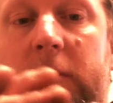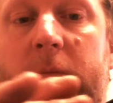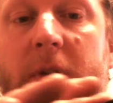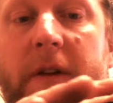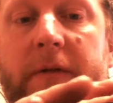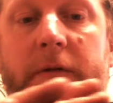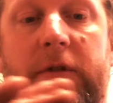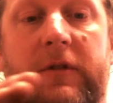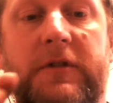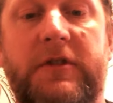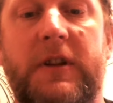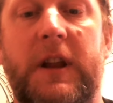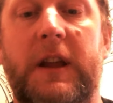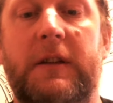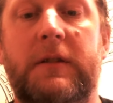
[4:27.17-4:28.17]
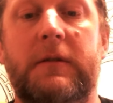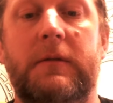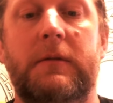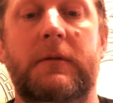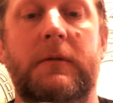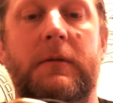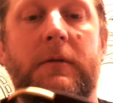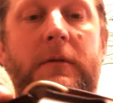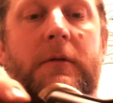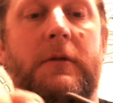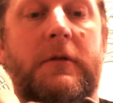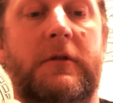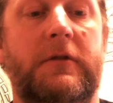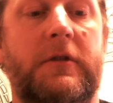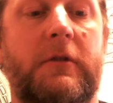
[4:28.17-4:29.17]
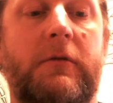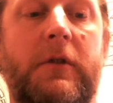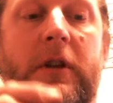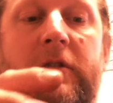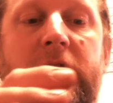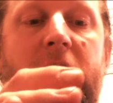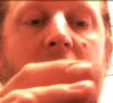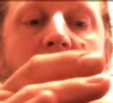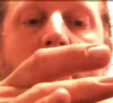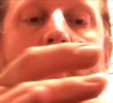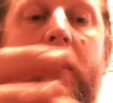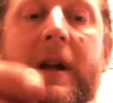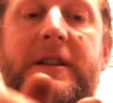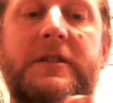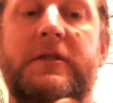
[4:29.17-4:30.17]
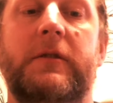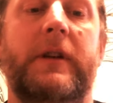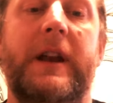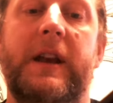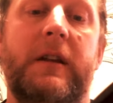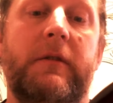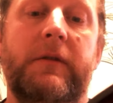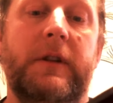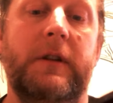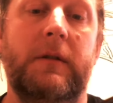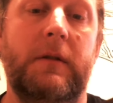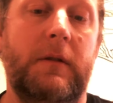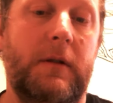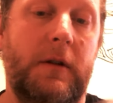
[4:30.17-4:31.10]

are beveled and slicked so there's no raw edges on any of it